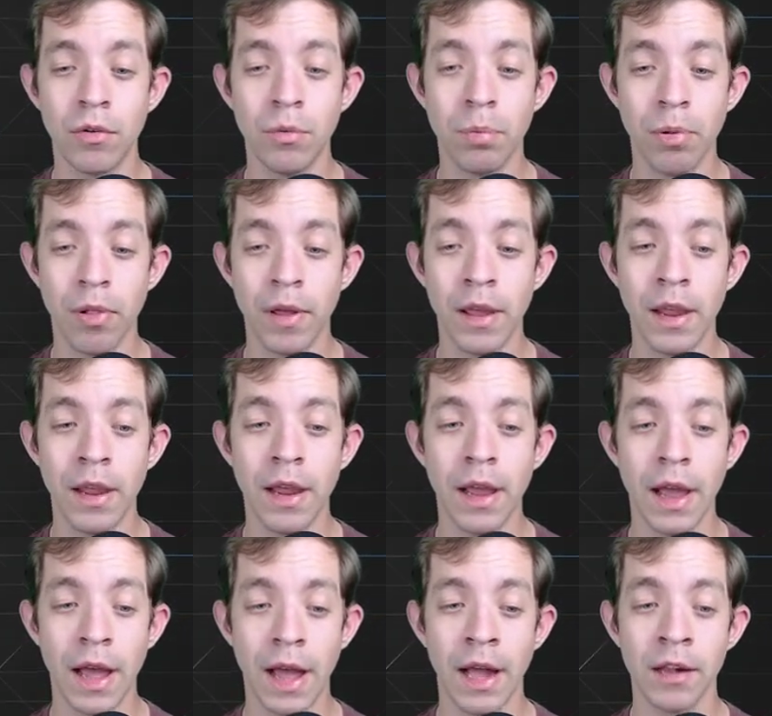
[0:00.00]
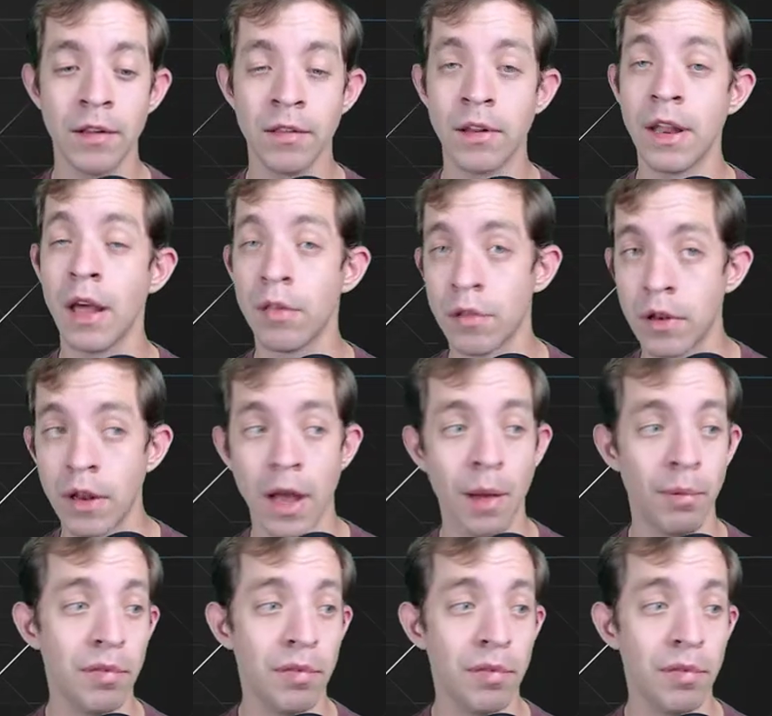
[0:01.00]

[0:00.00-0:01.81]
play on the desktop,